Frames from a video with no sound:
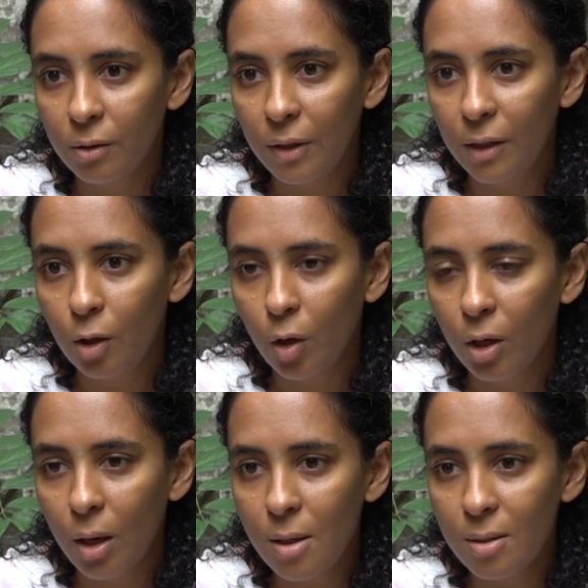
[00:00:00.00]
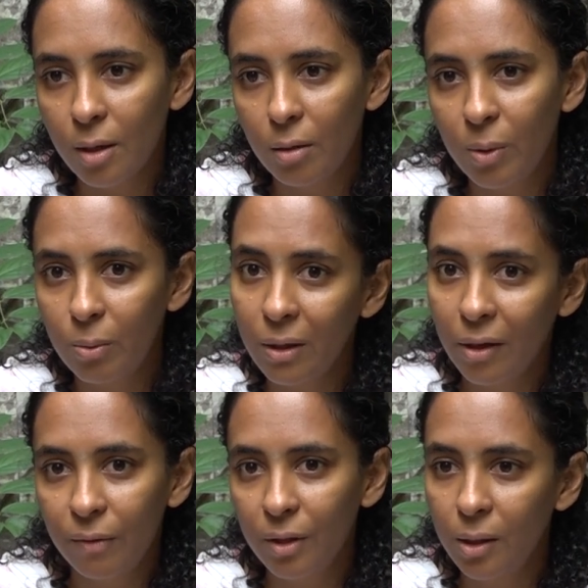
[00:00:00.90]
very long hours and we work
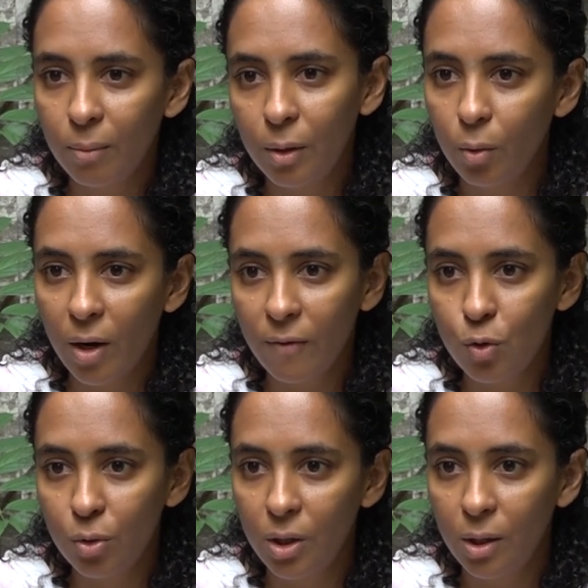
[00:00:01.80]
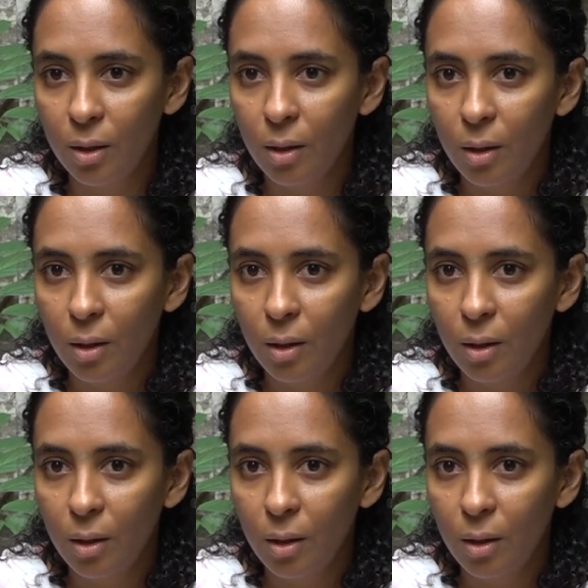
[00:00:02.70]
every day, we don't have chutti.